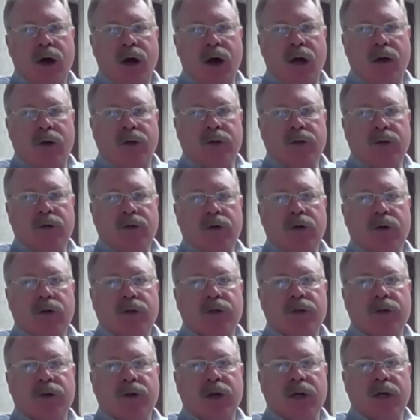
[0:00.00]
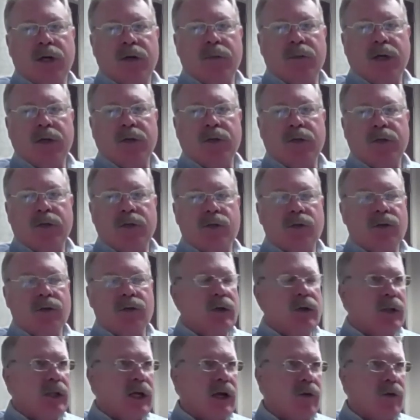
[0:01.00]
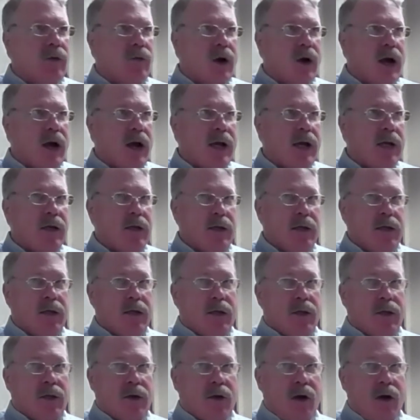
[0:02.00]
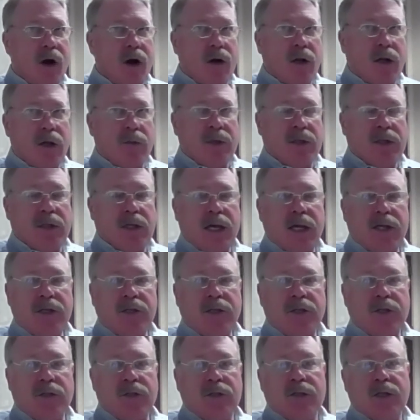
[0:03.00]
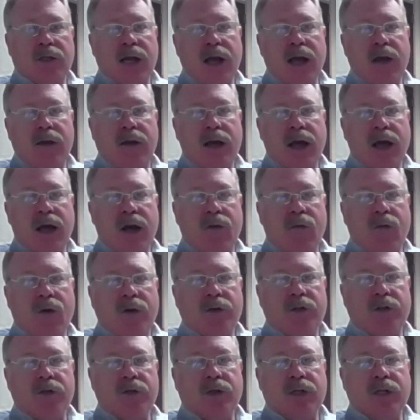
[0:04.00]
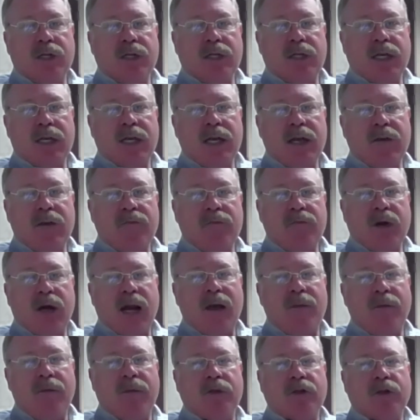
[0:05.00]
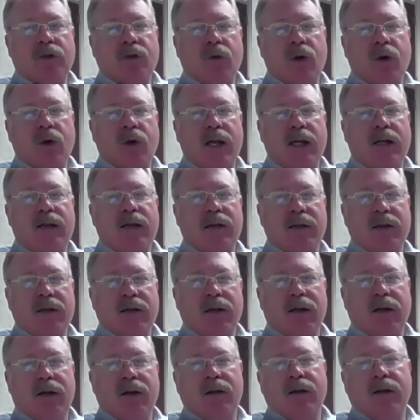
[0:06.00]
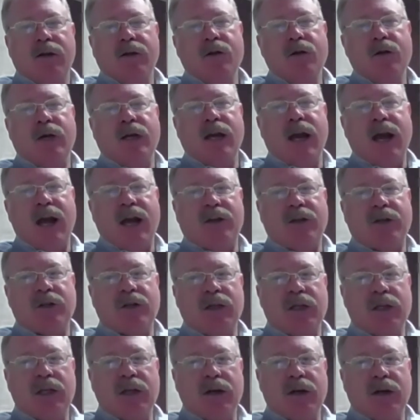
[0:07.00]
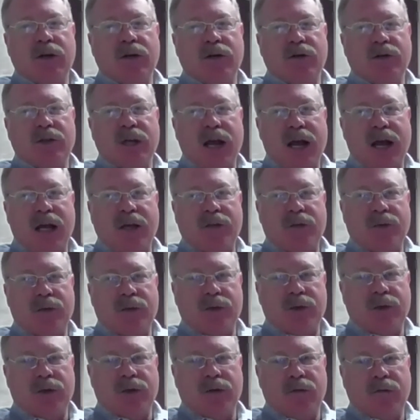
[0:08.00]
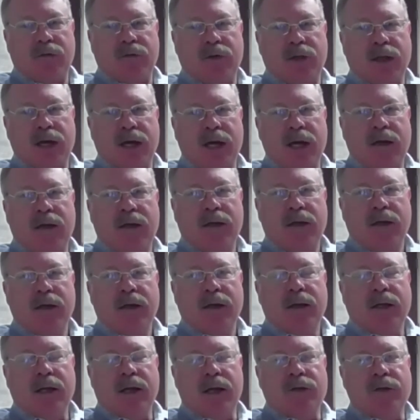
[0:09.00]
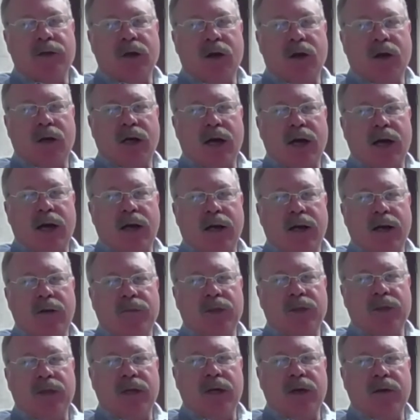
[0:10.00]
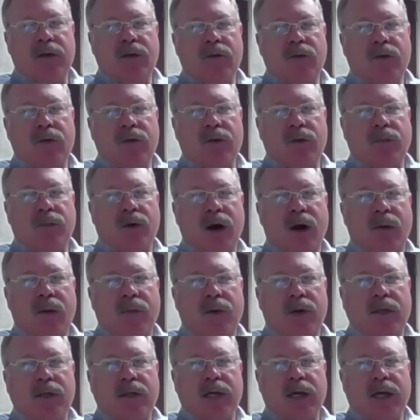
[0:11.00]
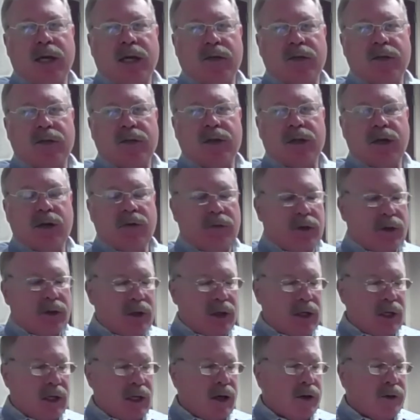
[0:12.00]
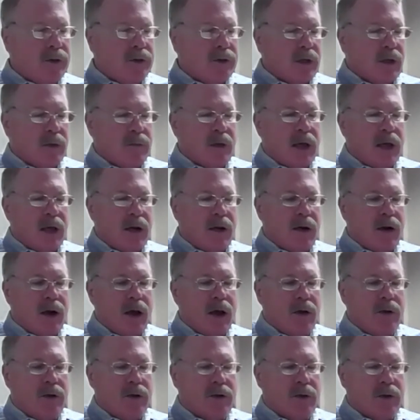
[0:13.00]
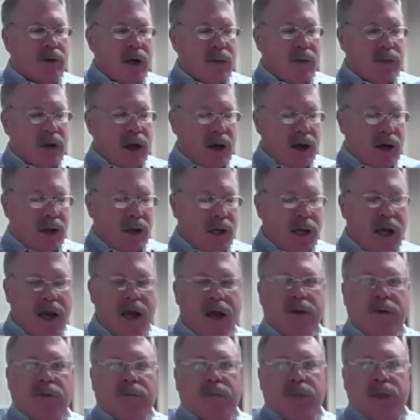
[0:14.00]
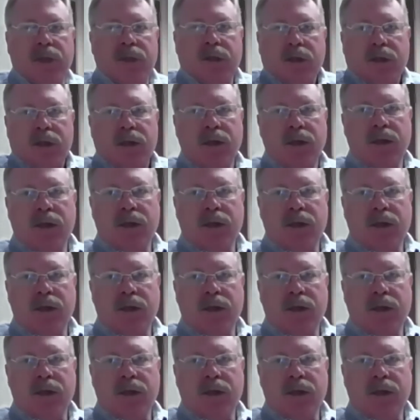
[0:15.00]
auditor or attorney to make sure you're doing that right. There are limitations now, not on what you can give, but how much credit you can actually get on your tax return for that. It's all kind of lumped together with your property taxes and everything else. I'm not an auditor and I'm not an accountant, but